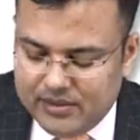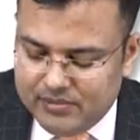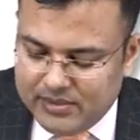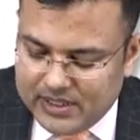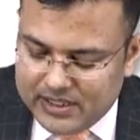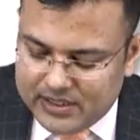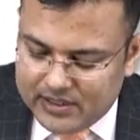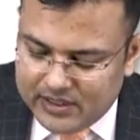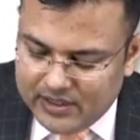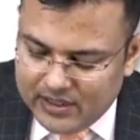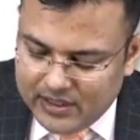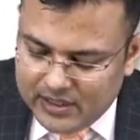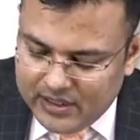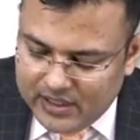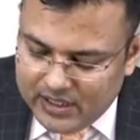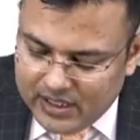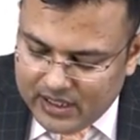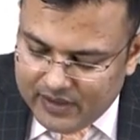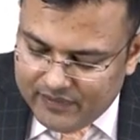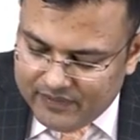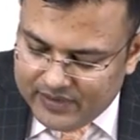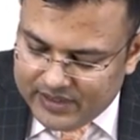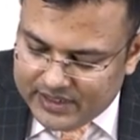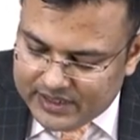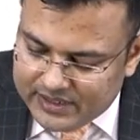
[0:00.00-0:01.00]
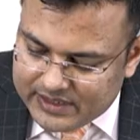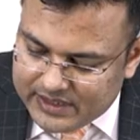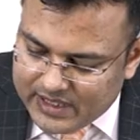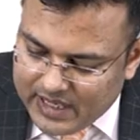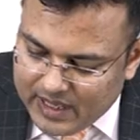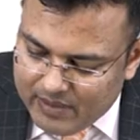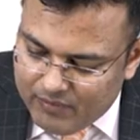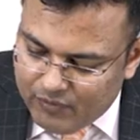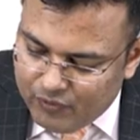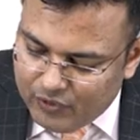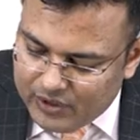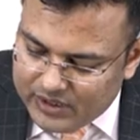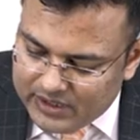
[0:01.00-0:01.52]
But if it is
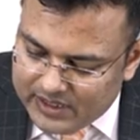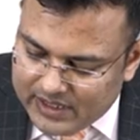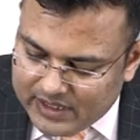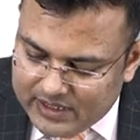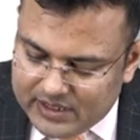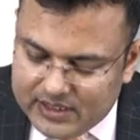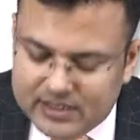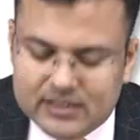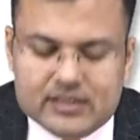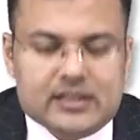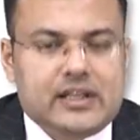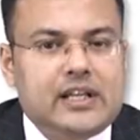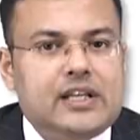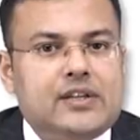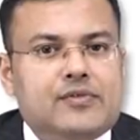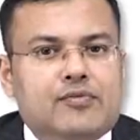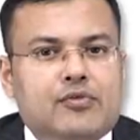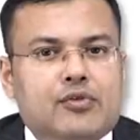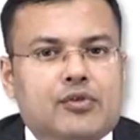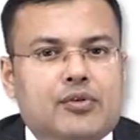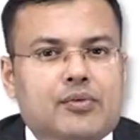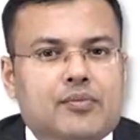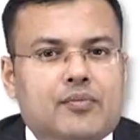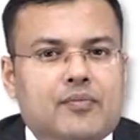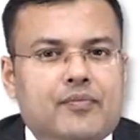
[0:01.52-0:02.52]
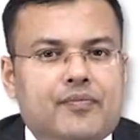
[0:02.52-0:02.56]
M1, that is stage 4.